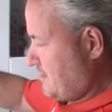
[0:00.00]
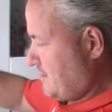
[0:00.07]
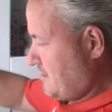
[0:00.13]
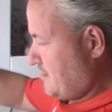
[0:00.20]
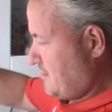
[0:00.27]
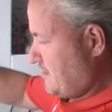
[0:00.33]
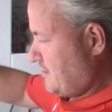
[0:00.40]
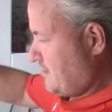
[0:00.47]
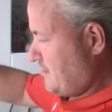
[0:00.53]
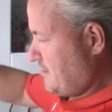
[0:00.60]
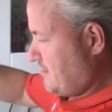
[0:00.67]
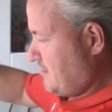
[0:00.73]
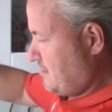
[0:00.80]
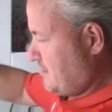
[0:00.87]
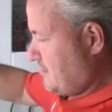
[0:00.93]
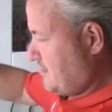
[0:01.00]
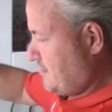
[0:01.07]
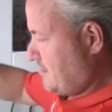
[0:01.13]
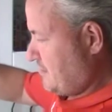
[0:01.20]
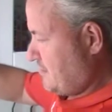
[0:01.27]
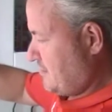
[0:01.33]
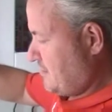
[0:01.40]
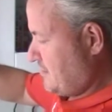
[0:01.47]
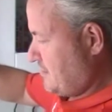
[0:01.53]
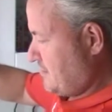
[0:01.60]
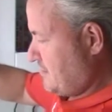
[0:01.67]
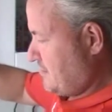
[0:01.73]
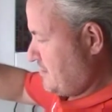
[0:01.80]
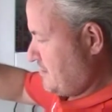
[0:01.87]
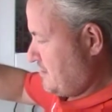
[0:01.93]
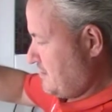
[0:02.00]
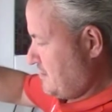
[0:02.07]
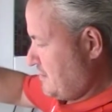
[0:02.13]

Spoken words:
(silence)